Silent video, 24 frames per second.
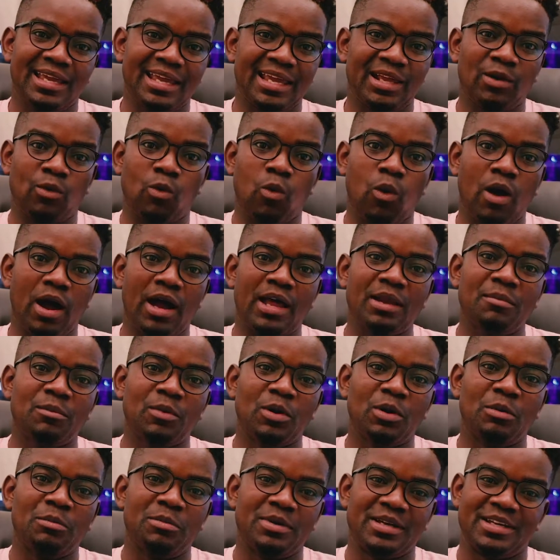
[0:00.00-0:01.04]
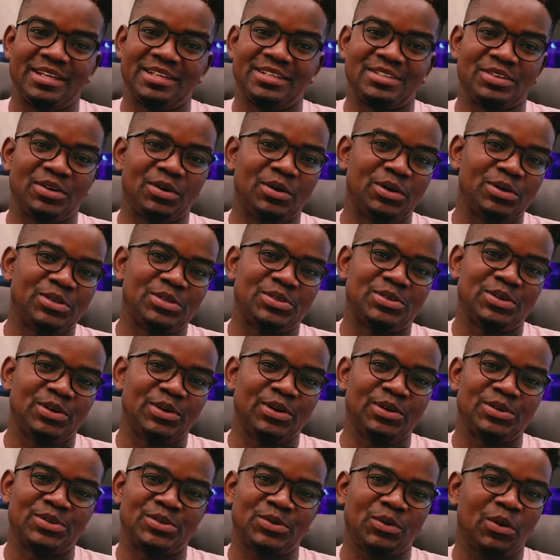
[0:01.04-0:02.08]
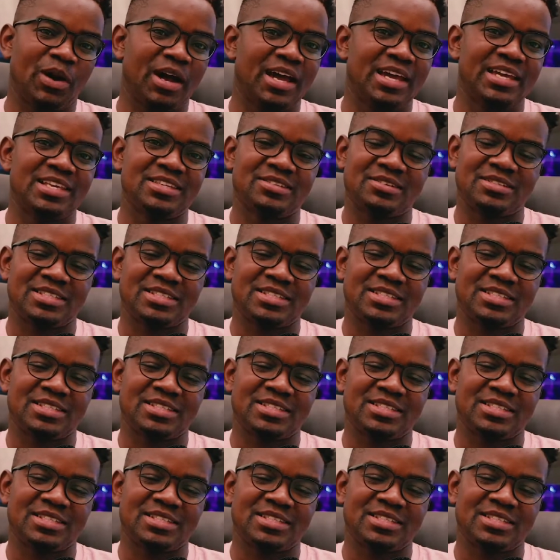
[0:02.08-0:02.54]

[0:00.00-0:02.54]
at one moment or twice